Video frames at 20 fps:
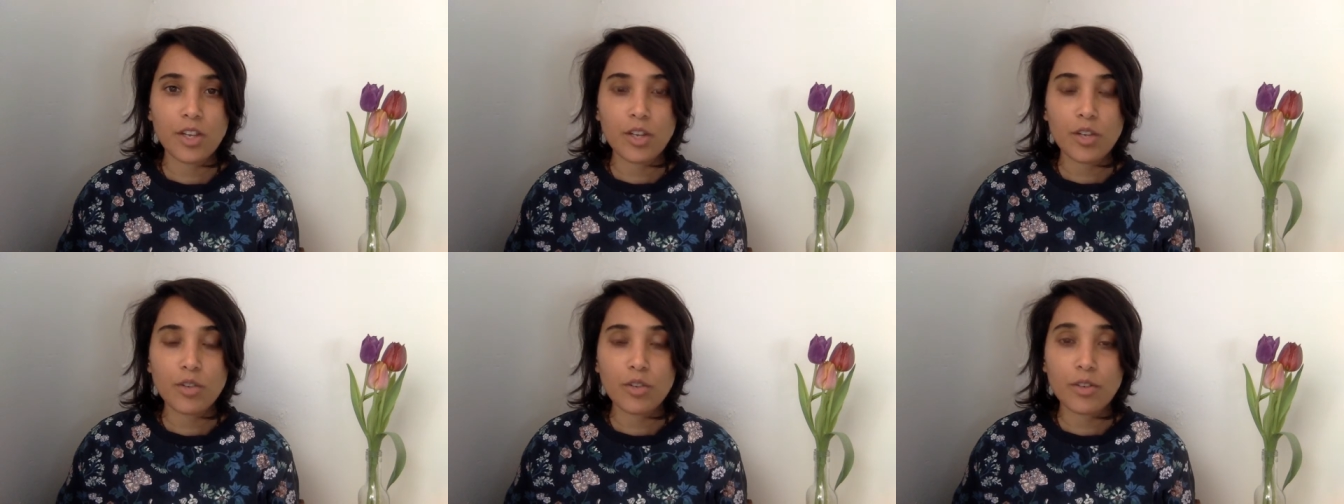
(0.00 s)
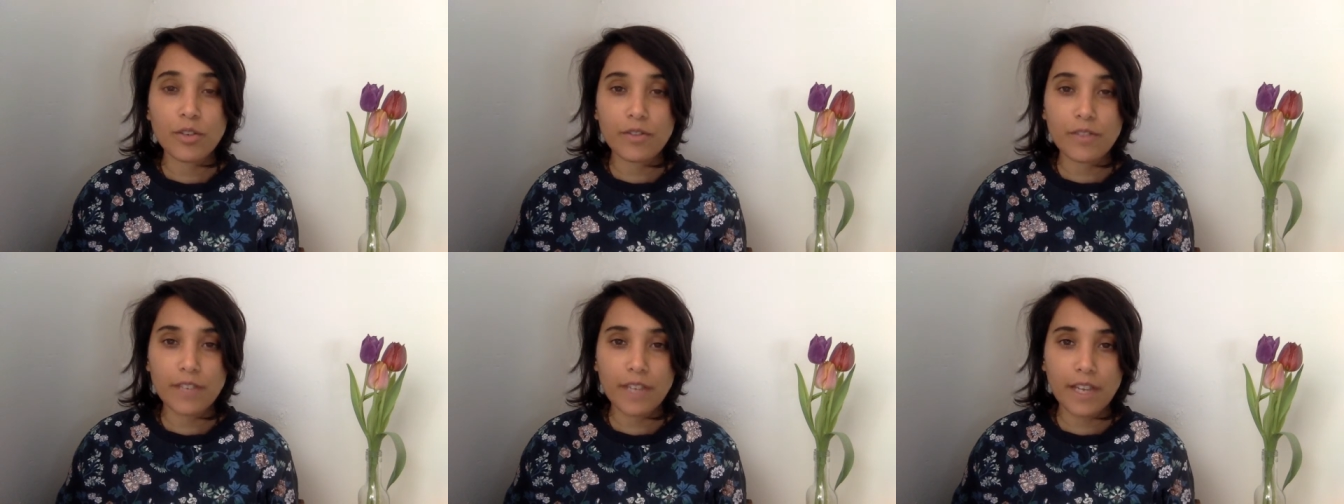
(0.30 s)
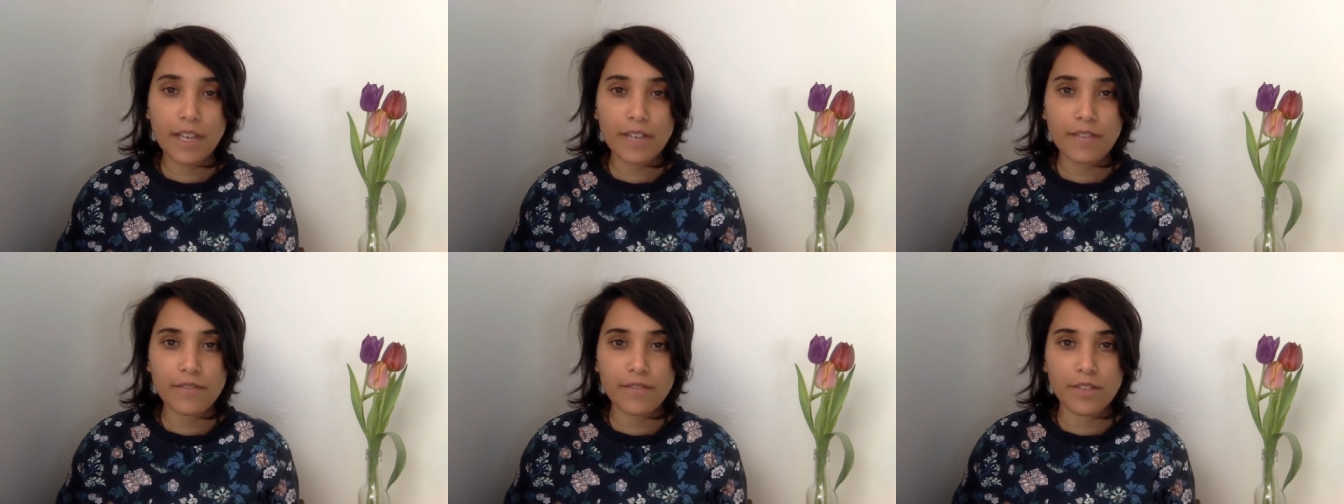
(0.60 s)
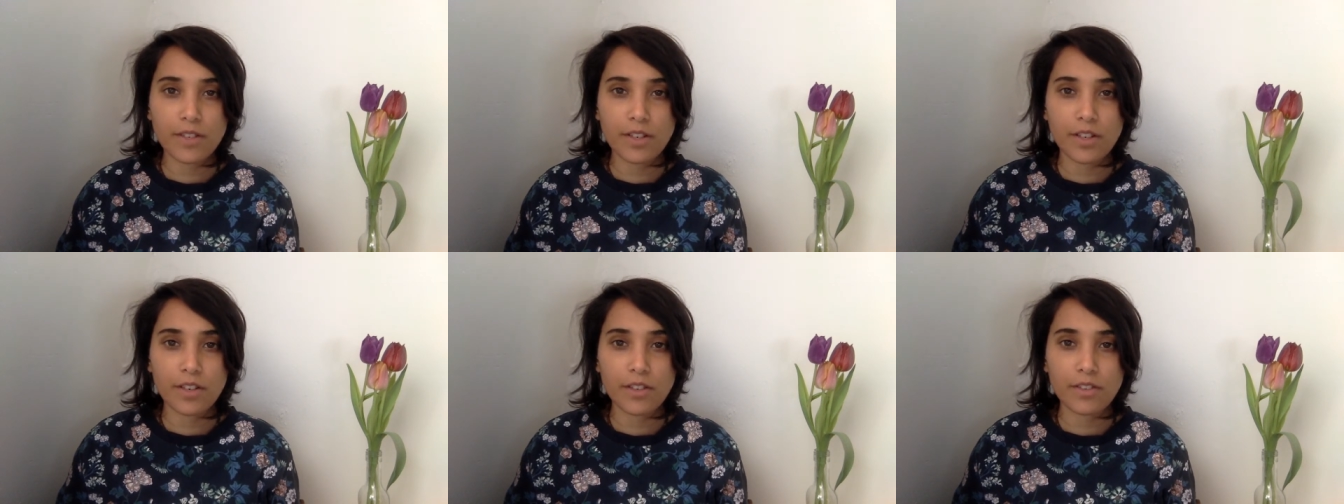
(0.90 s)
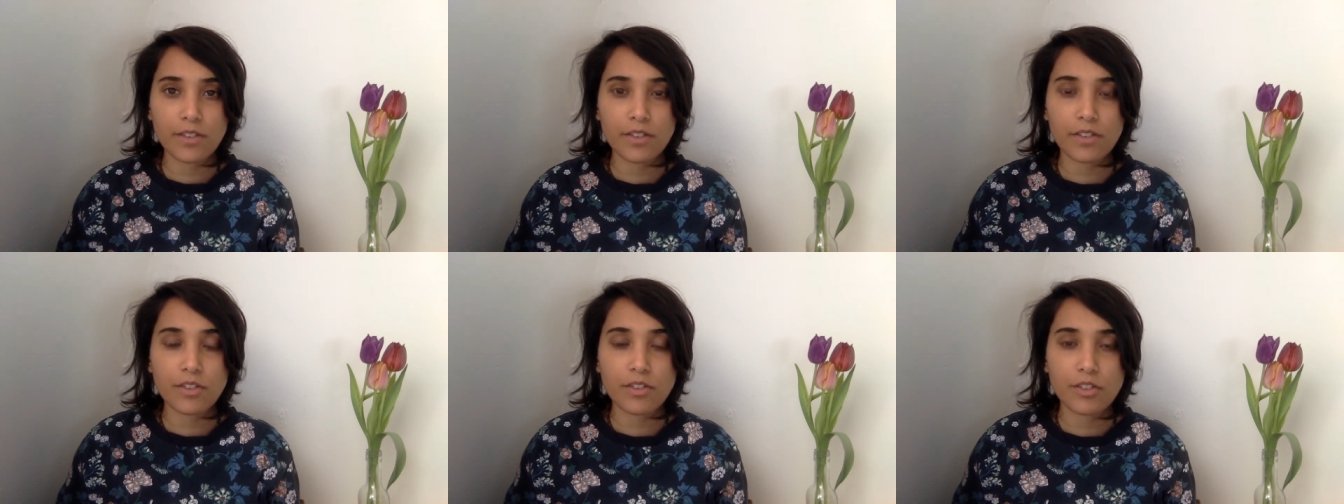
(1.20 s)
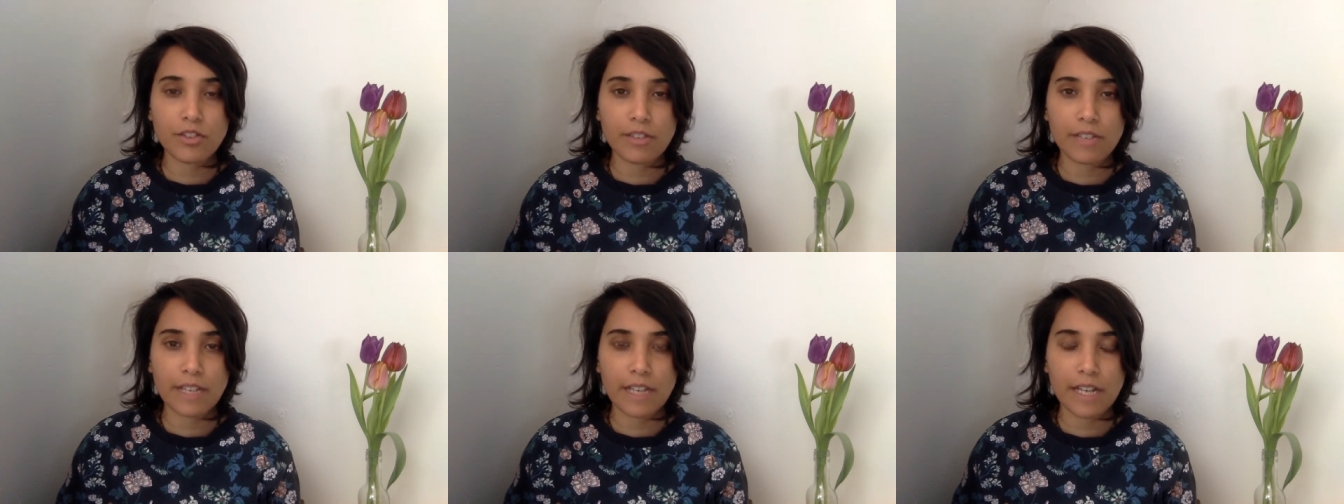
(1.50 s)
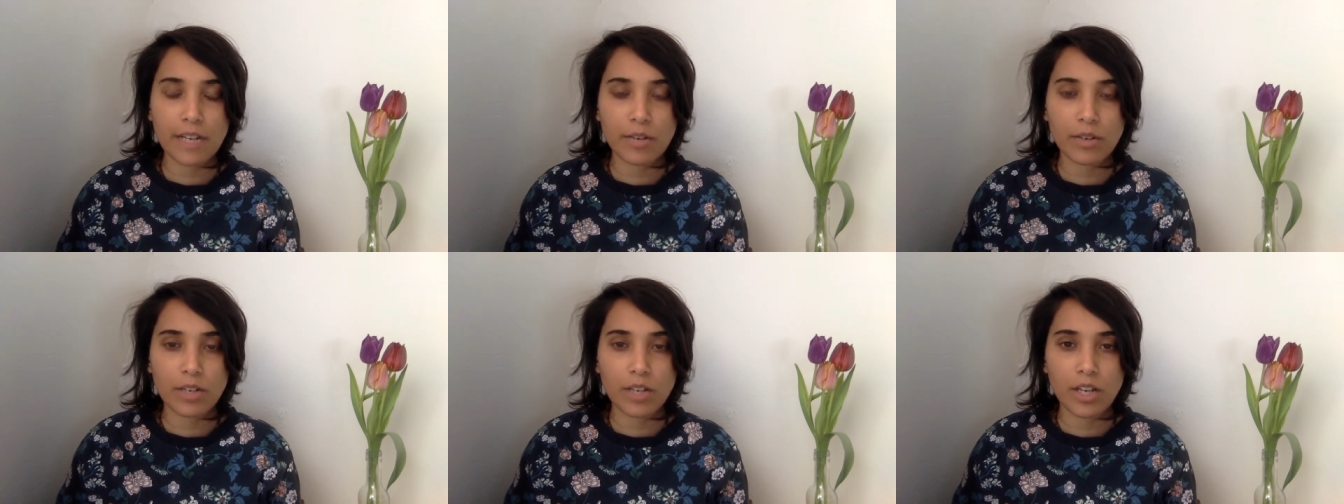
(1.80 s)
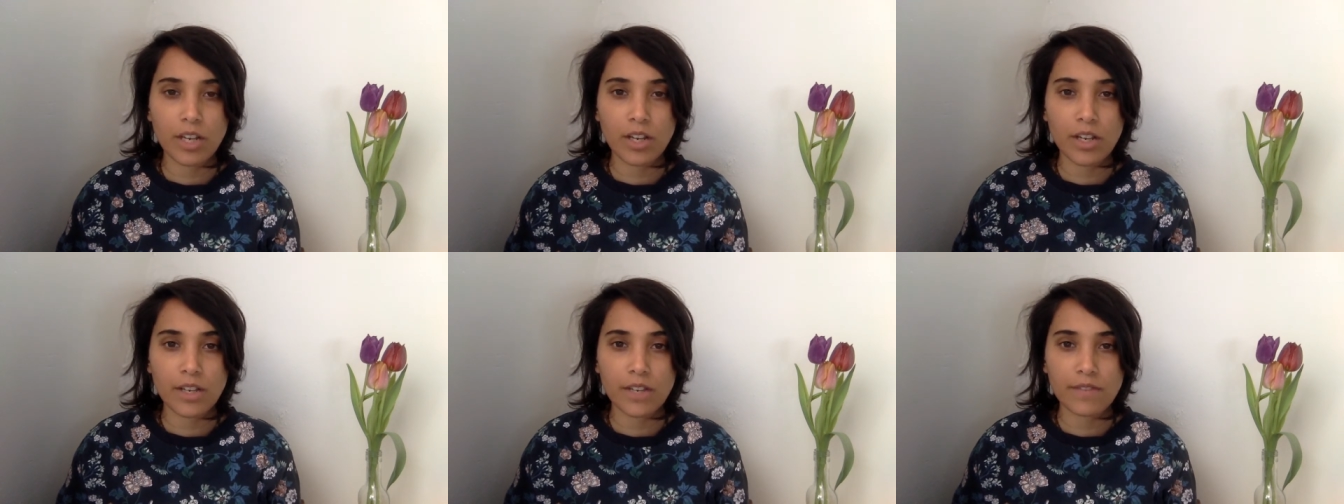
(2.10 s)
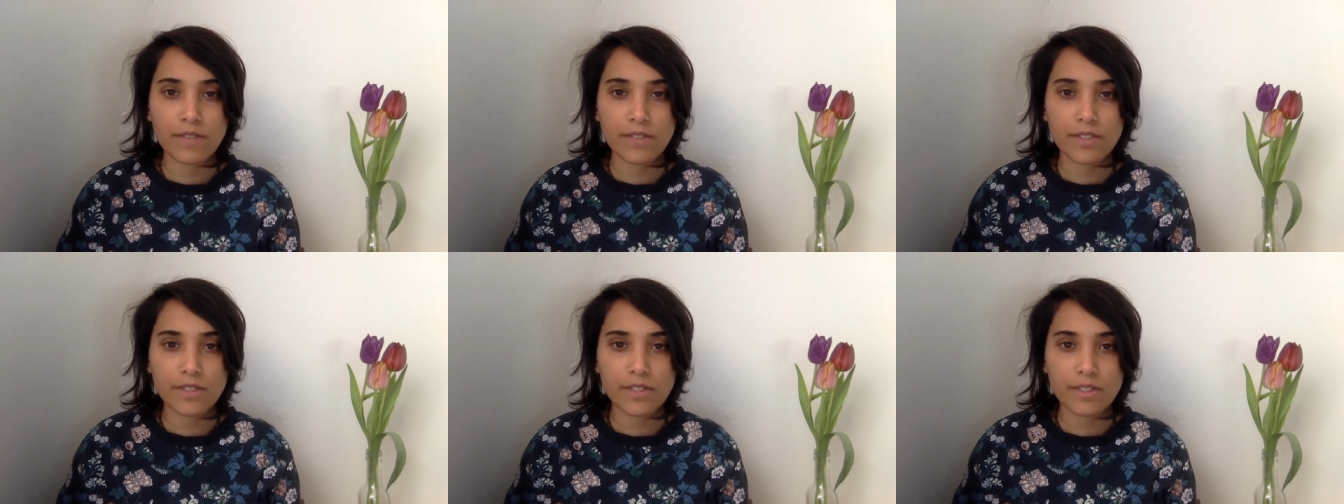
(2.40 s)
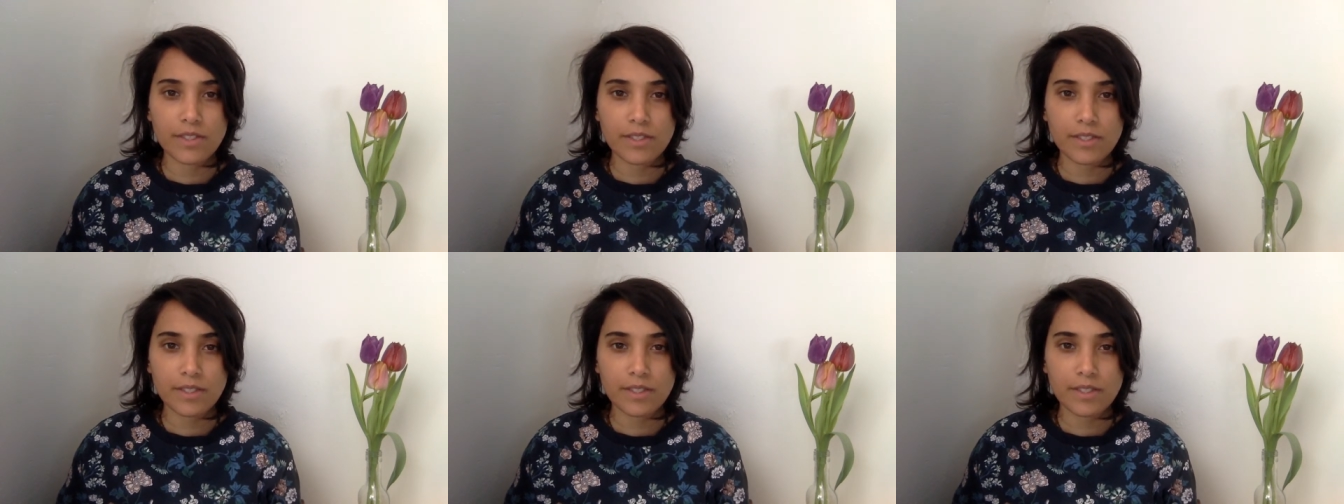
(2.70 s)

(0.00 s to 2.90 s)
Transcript: who have cared for us during our lives.